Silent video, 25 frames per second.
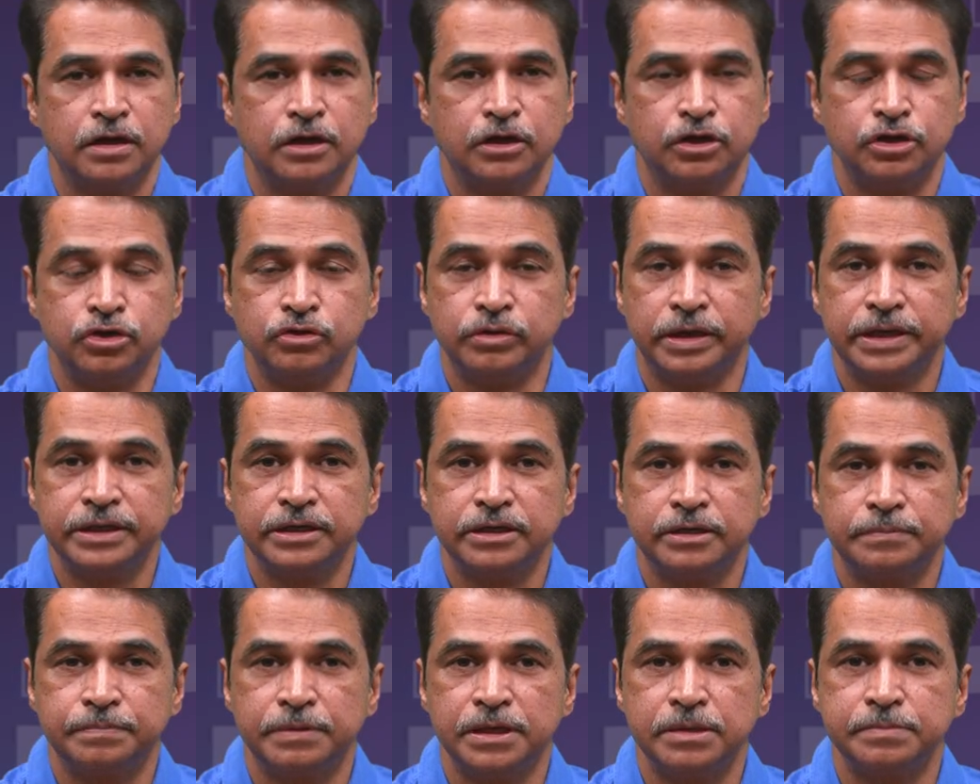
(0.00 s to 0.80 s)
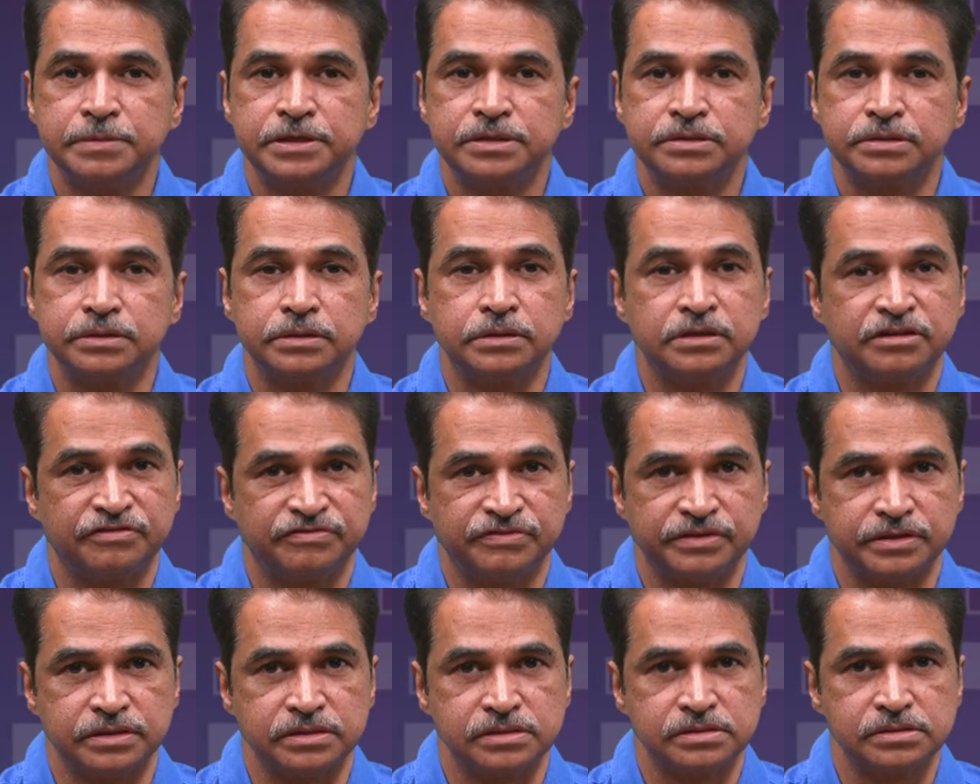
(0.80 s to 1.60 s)
United Payment
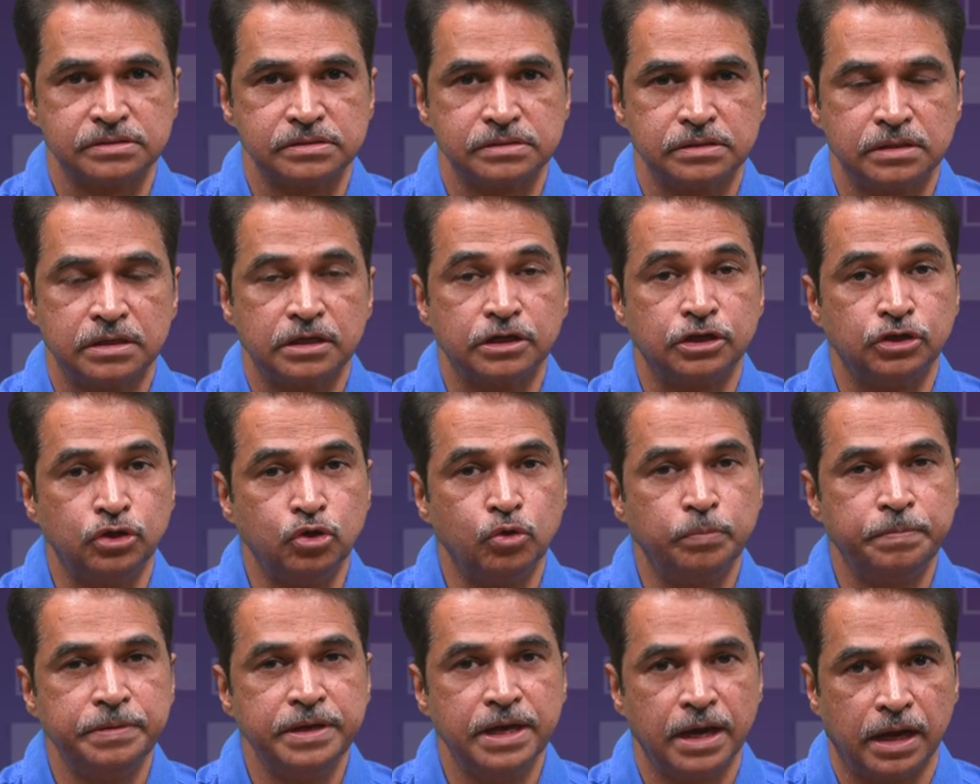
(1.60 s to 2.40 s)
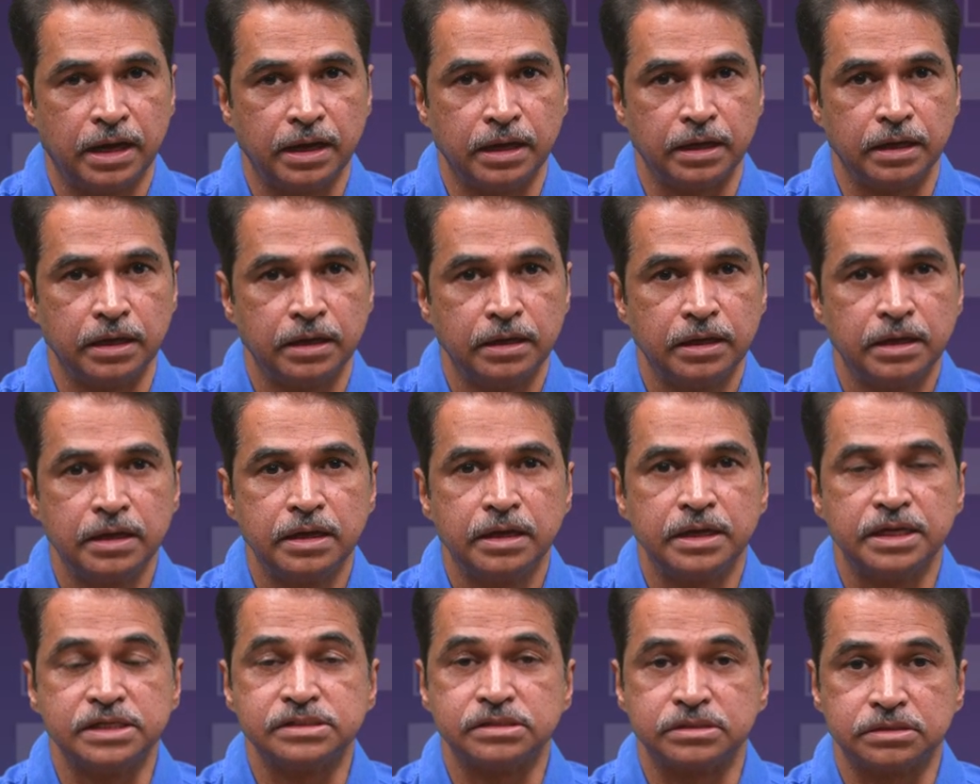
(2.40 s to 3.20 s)
Interface, UPI,
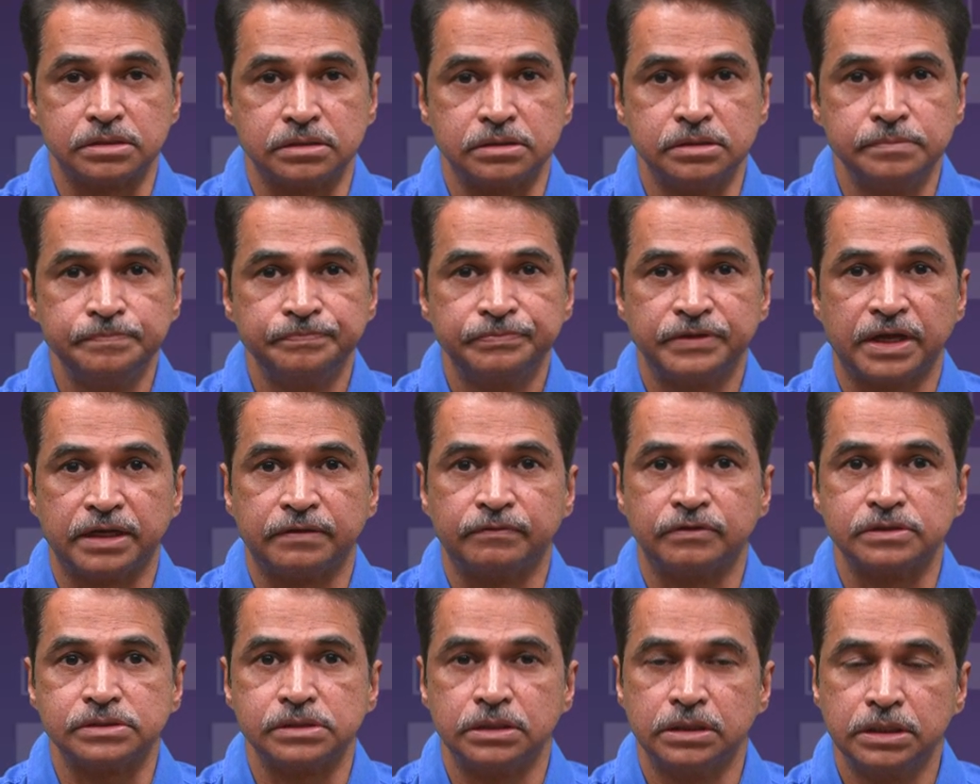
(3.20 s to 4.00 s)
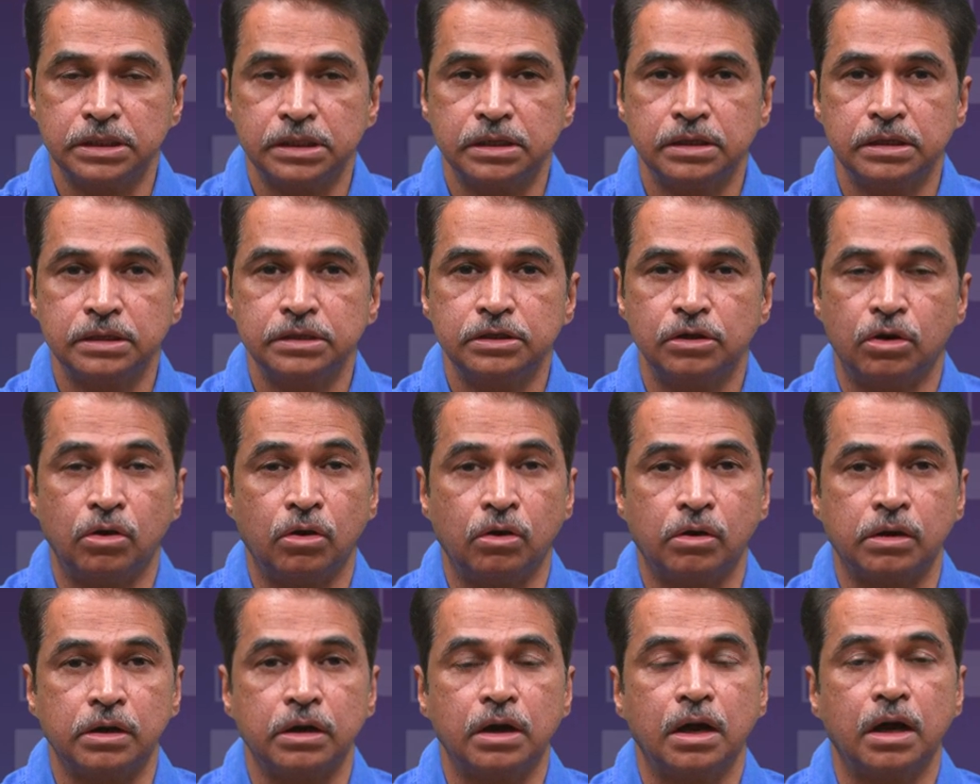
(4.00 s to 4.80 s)
is a term that was unheard
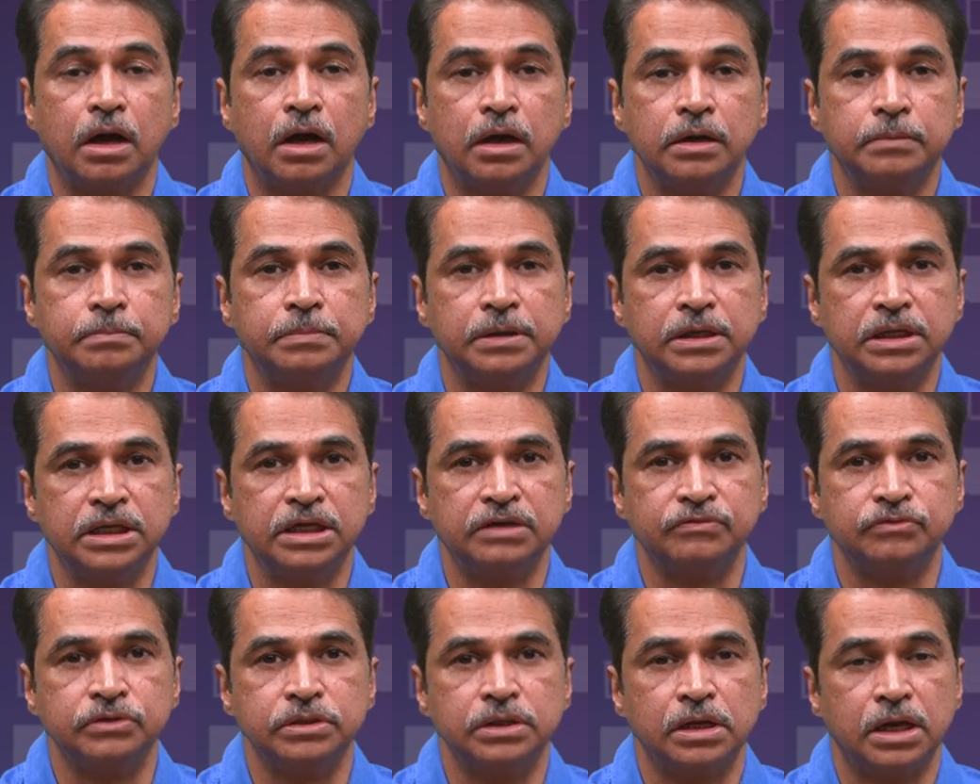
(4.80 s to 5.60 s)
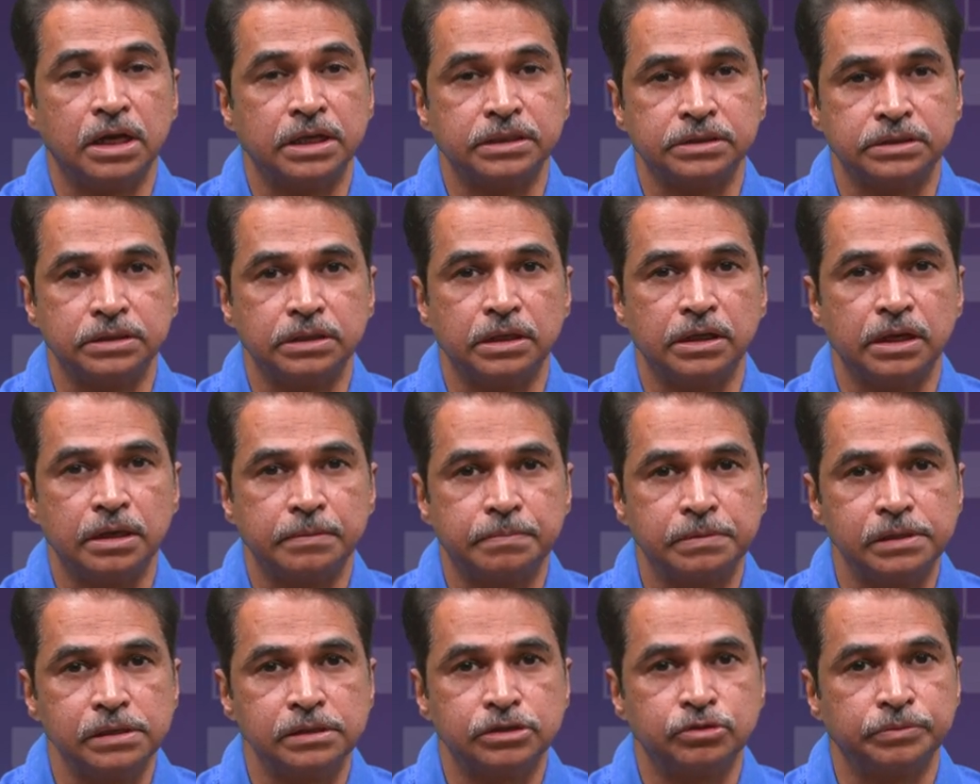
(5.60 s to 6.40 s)
or unbelieved until
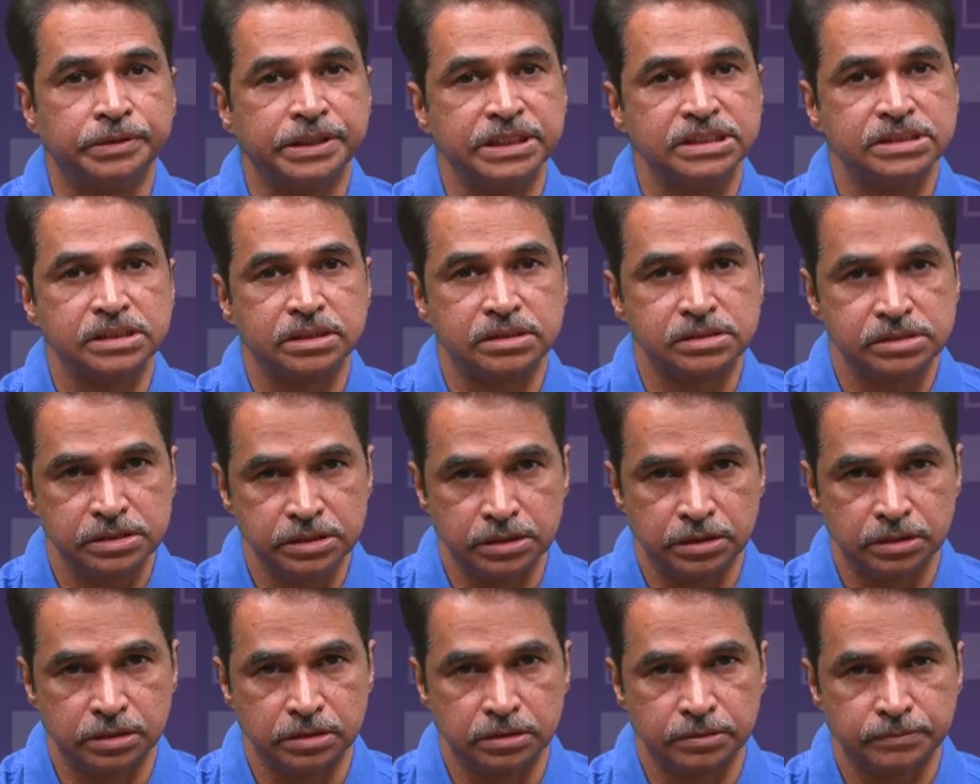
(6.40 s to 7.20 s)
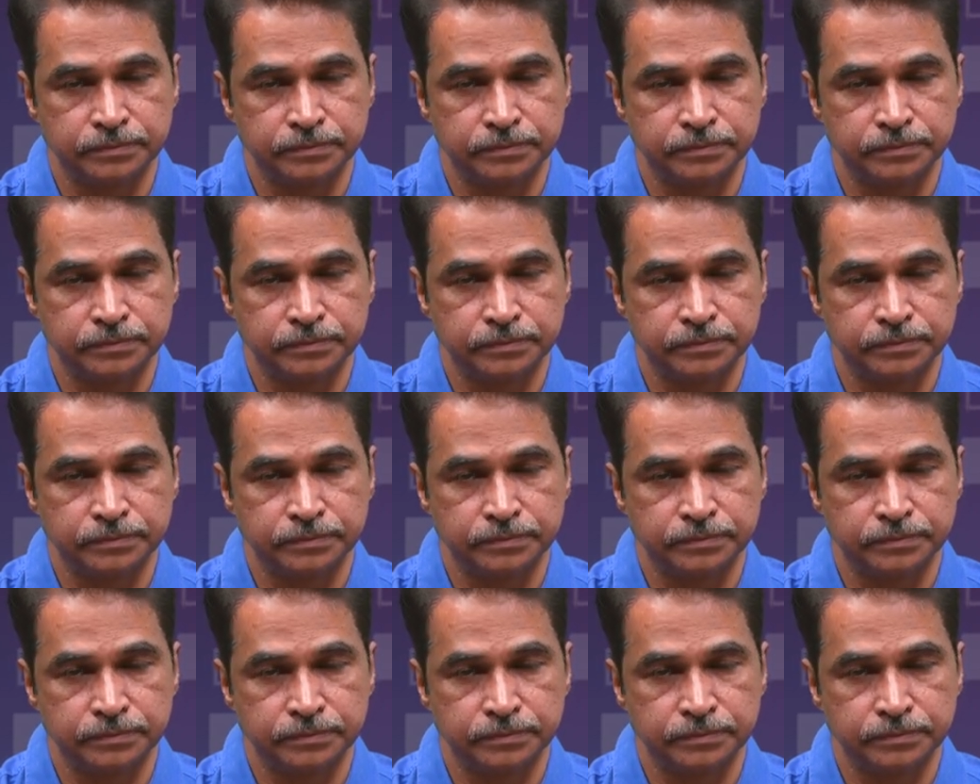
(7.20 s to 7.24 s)
April 2016.